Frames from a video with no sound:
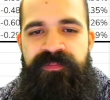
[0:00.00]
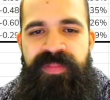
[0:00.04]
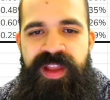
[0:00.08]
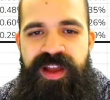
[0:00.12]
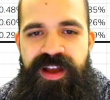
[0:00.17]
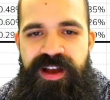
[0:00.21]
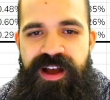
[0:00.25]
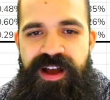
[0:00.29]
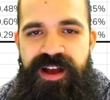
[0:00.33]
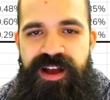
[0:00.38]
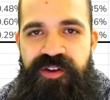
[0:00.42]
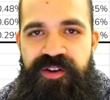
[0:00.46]

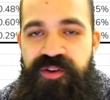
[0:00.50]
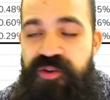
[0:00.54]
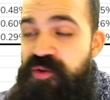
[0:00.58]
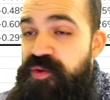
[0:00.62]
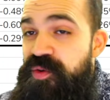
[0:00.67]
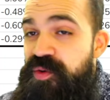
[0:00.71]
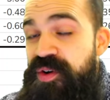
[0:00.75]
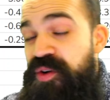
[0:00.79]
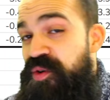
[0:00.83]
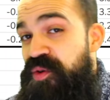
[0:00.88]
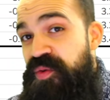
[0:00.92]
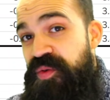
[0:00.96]
uh, who
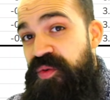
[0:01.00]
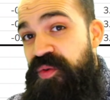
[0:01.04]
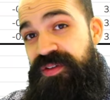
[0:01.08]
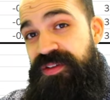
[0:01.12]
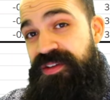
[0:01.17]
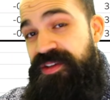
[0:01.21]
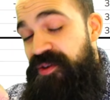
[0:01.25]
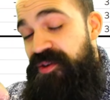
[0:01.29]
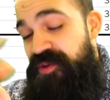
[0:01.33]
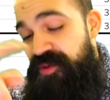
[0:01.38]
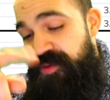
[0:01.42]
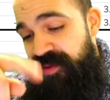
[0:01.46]
who
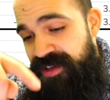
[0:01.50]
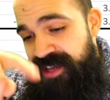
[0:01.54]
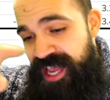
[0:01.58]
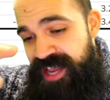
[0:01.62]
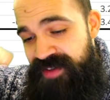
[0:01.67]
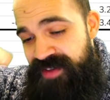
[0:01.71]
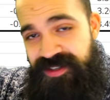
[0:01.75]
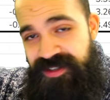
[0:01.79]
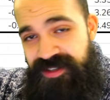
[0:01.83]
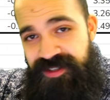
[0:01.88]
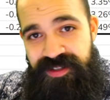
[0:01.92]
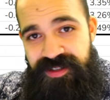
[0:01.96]
who gave
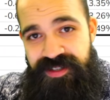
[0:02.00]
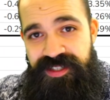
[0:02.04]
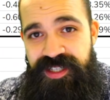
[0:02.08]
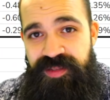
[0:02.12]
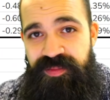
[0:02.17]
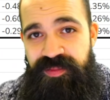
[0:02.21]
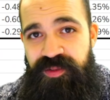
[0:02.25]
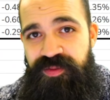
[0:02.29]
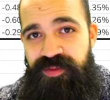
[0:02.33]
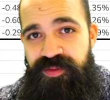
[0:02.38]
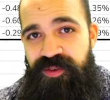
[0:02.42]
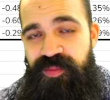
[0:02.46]
us the
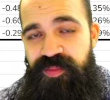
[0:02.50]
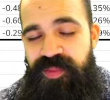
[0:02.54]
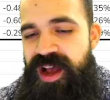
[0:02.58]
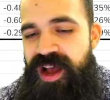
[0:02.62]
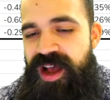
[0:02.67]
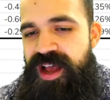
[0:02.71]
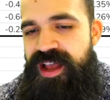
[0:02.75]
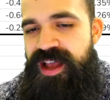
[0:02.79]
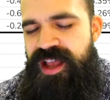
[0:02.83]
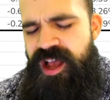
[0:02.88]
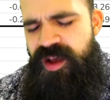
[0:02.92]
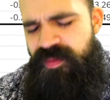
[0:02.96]
symbol for
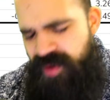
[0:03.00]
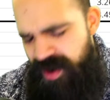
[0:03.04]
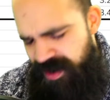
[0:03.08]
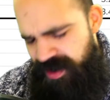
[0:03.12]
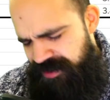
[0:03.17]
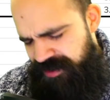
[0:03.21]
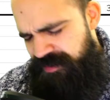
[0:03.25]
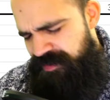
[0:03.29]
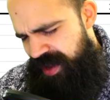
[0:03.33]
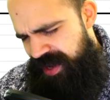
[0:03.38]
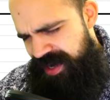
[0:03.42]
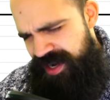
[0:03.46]
pi, amongst
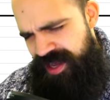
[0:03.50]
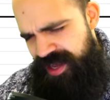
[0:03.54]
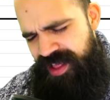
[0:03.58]
many.